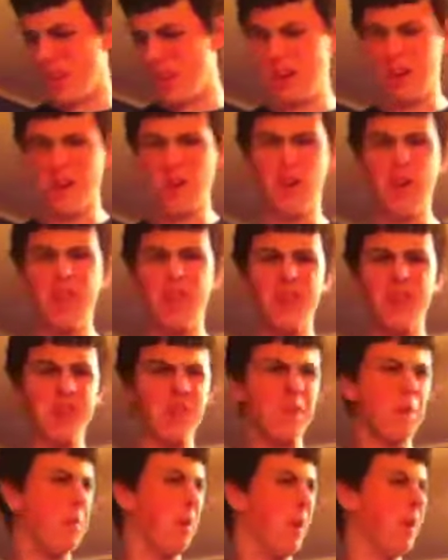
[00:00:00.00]
You know, not
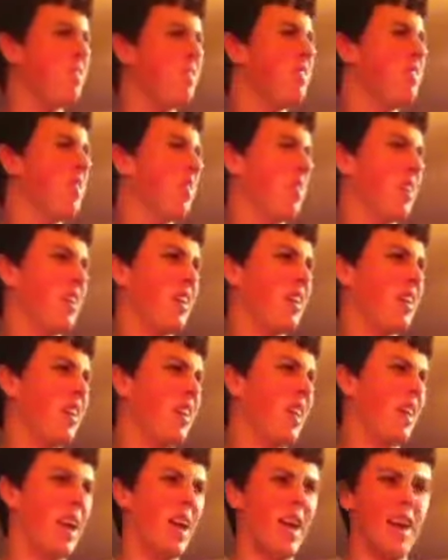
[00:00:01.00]
like the best thing that
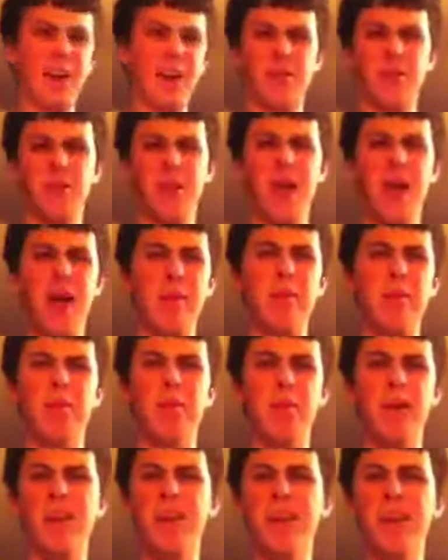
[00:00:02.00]
could ever happen,
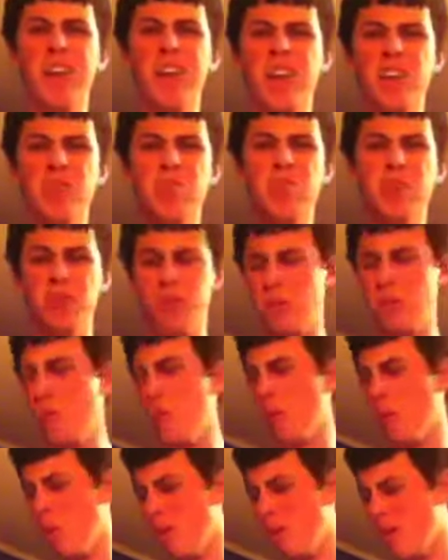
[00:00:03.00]
but it's pretty
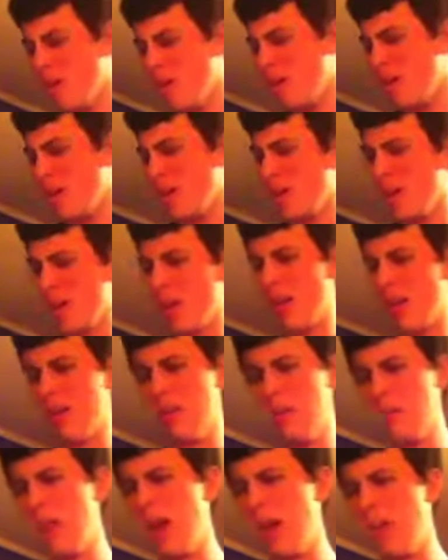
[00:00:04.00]
cool.
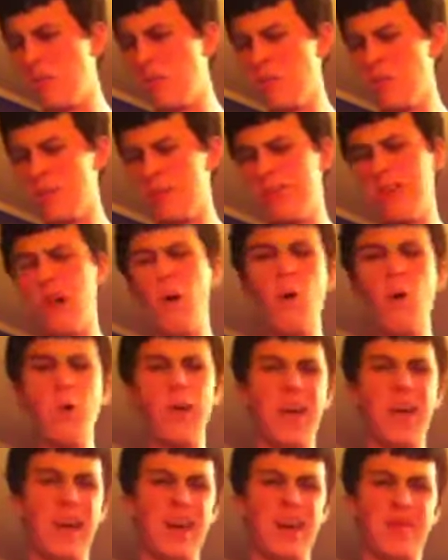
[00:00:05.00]
The match was
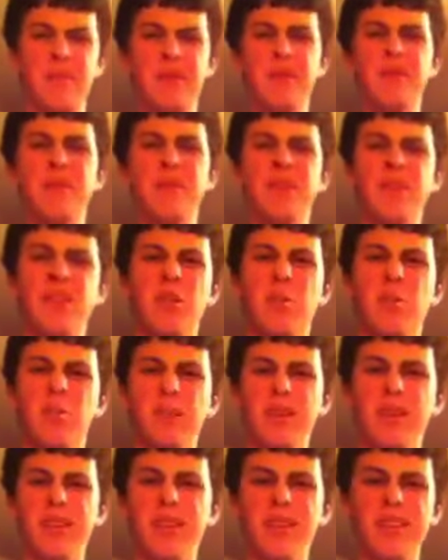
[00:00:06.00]
okay, maybe a little
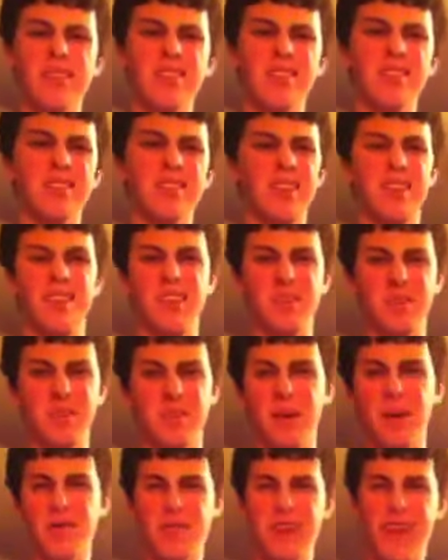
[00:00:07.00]
bit slightly
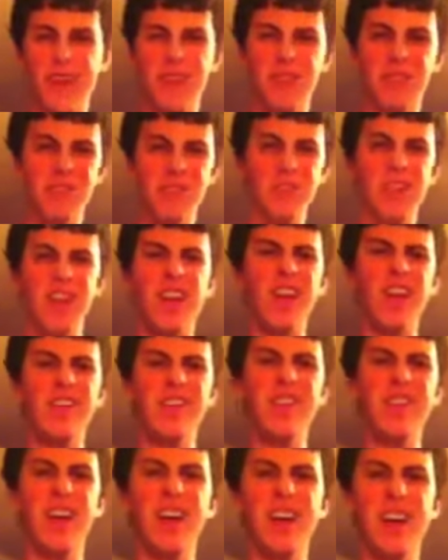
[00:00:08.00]
above average.
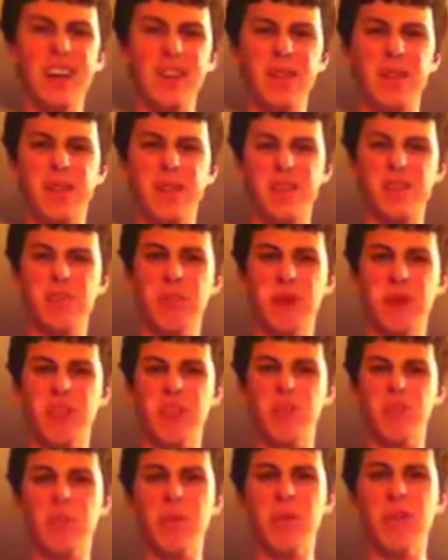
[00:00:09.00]
Not anything
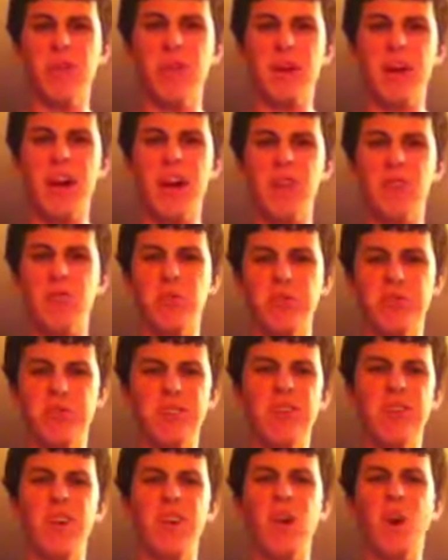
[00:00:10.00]
special, but the match was
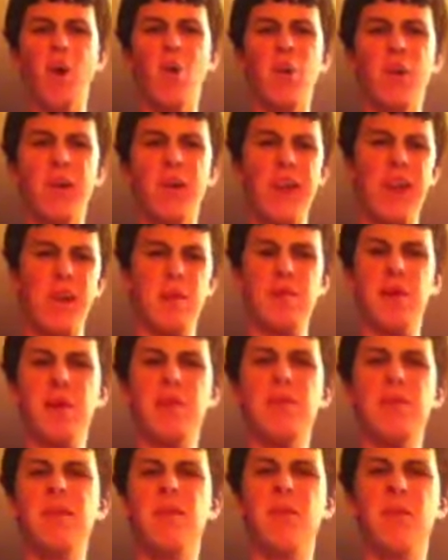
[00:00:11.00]
okay,
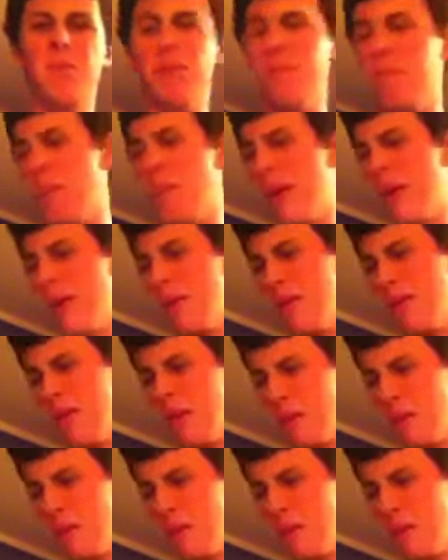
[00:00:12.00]
maybe a little bit better than